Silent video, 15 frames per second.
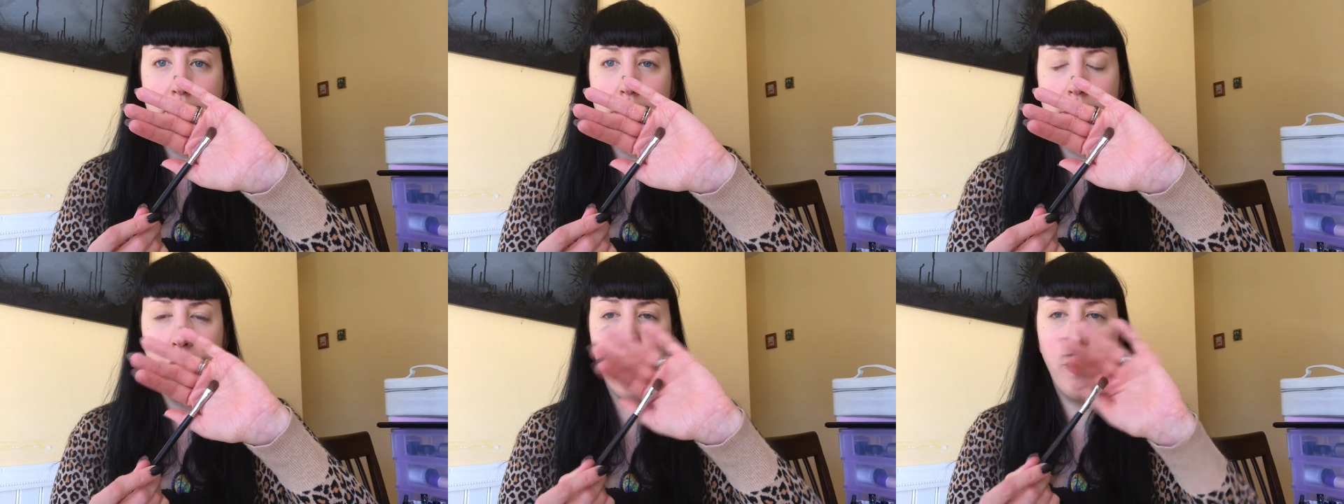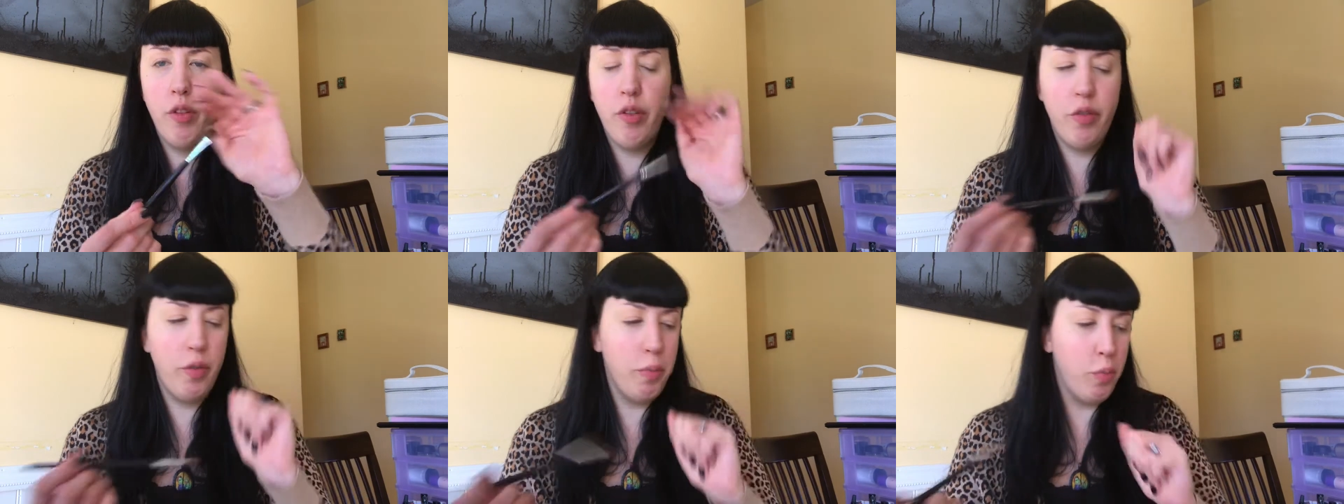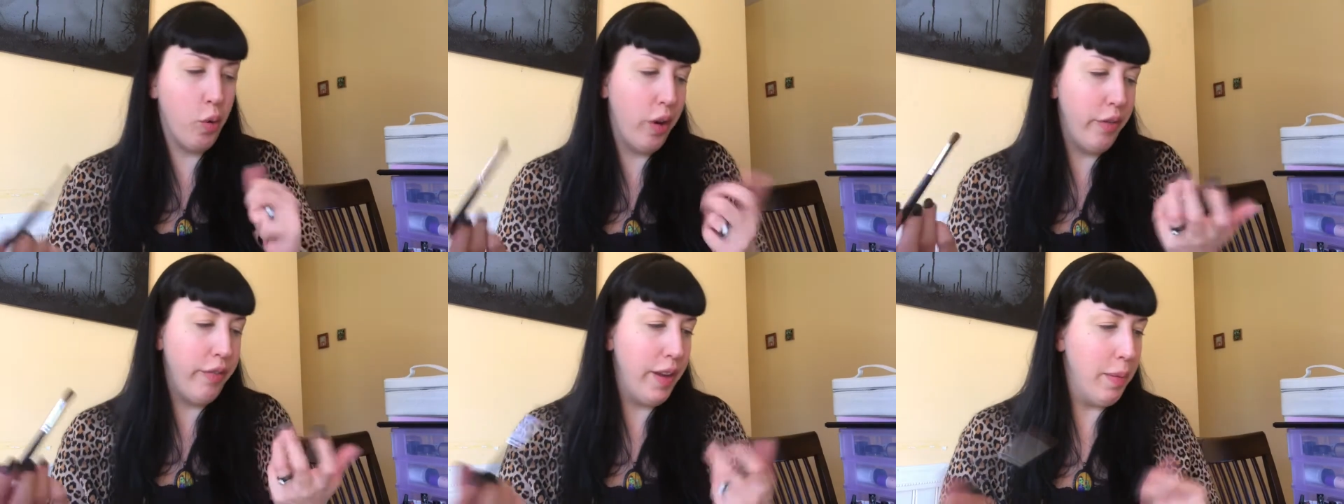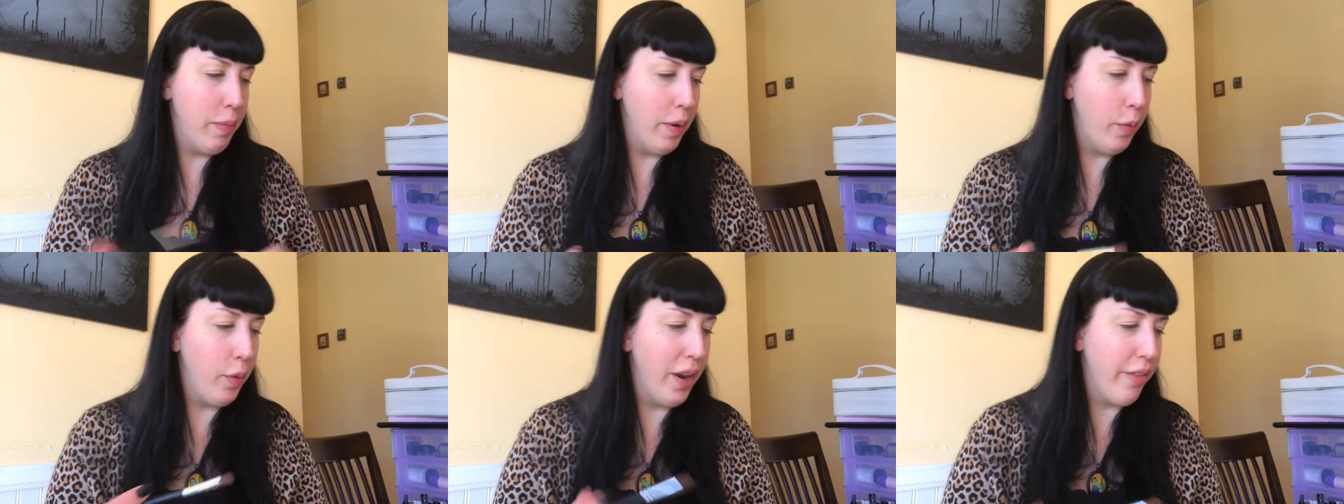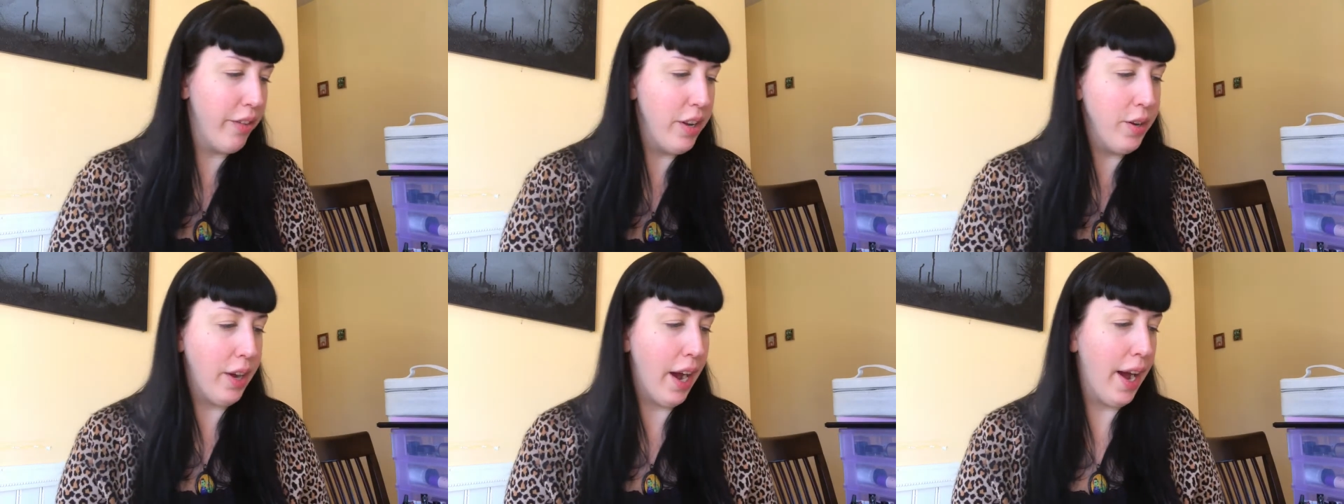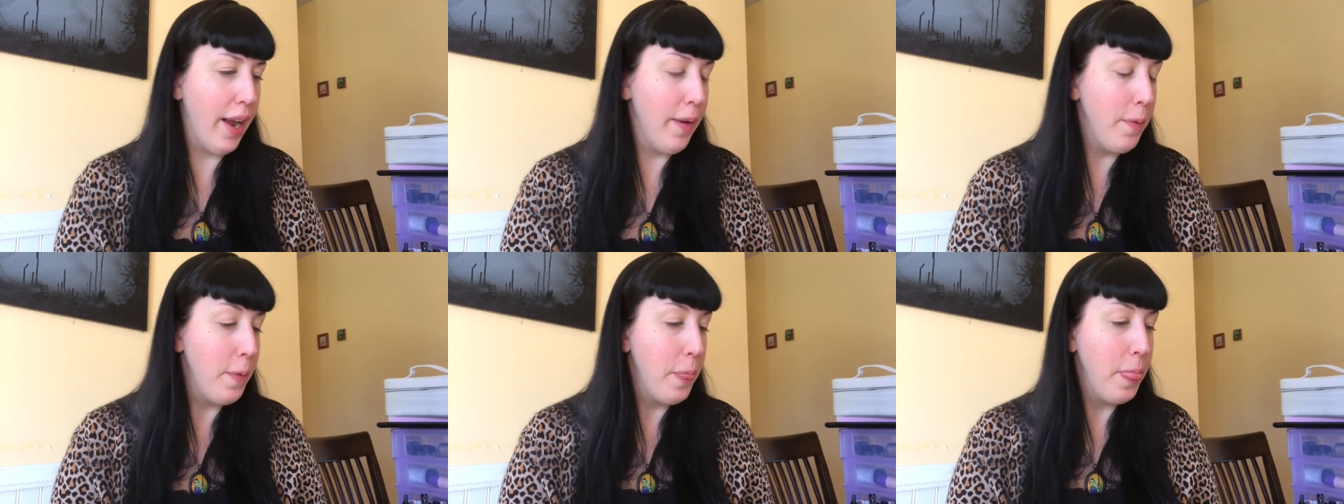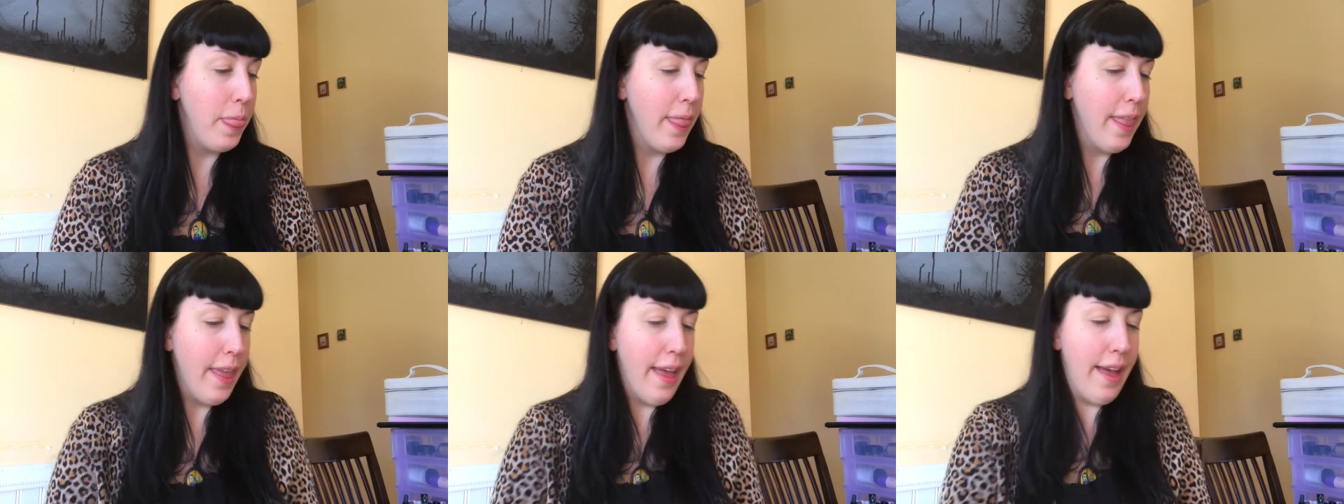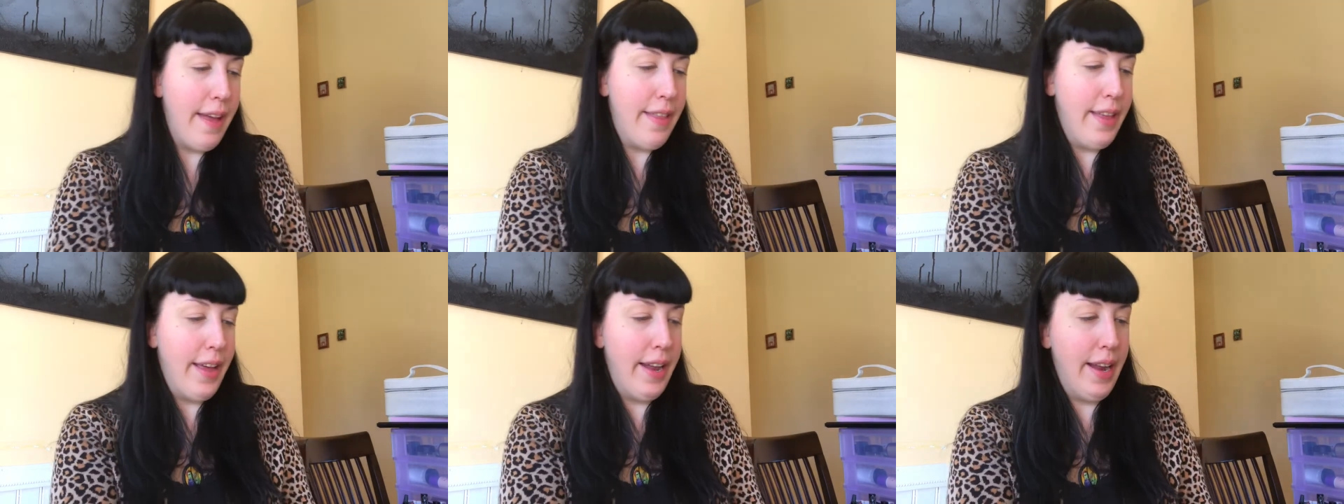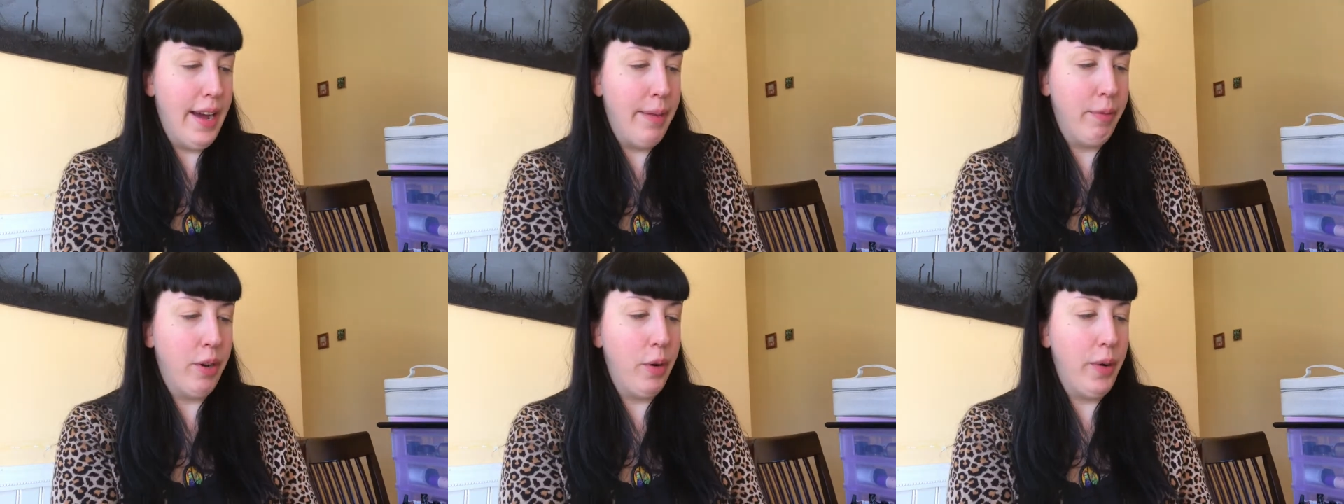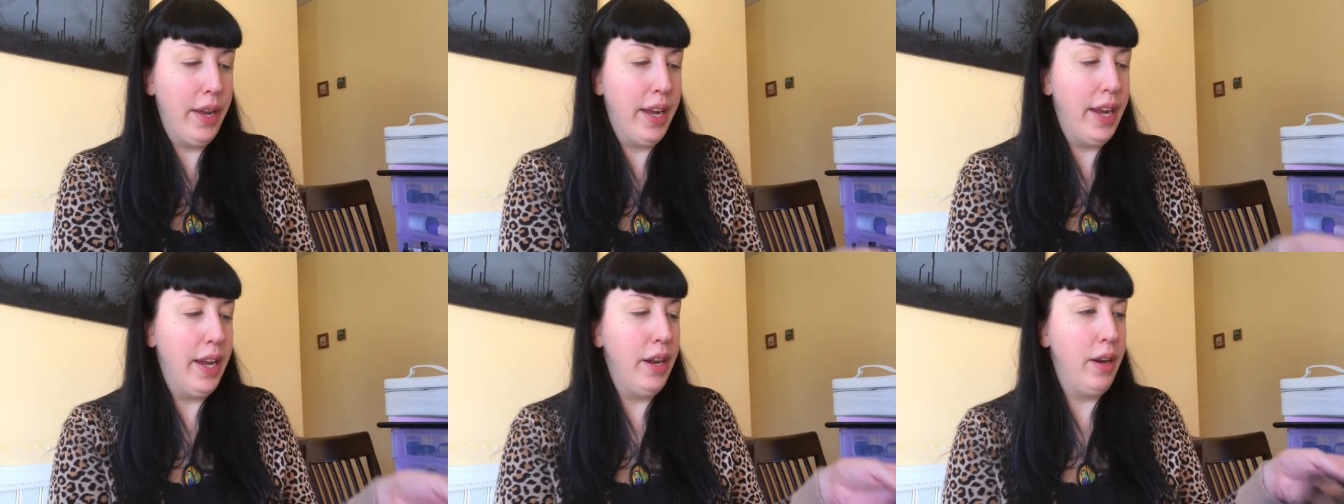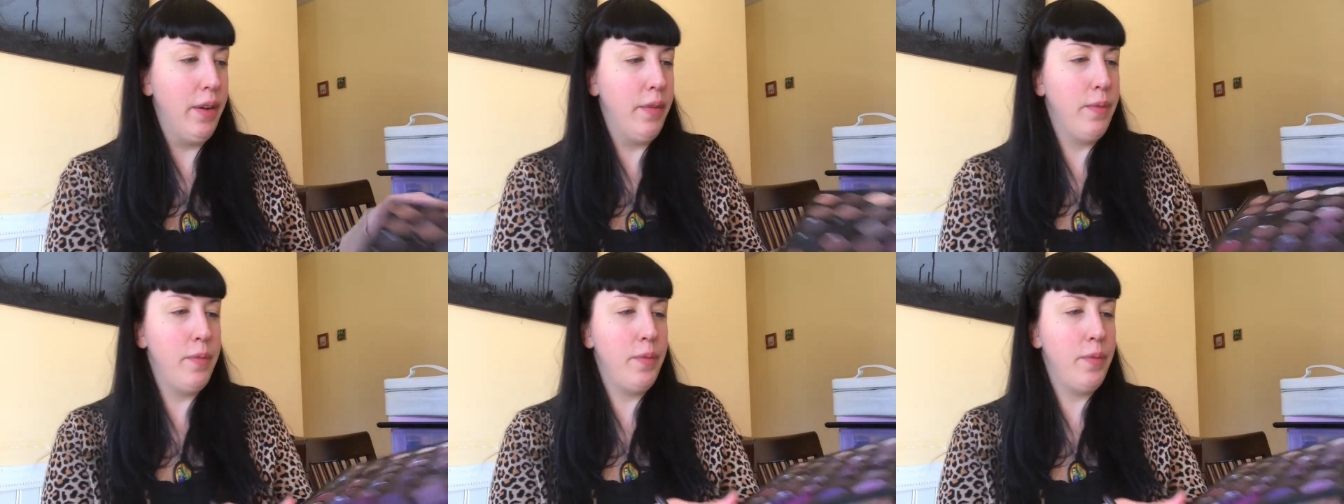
This one's from Morphe, but whatever you got. And then I'm going in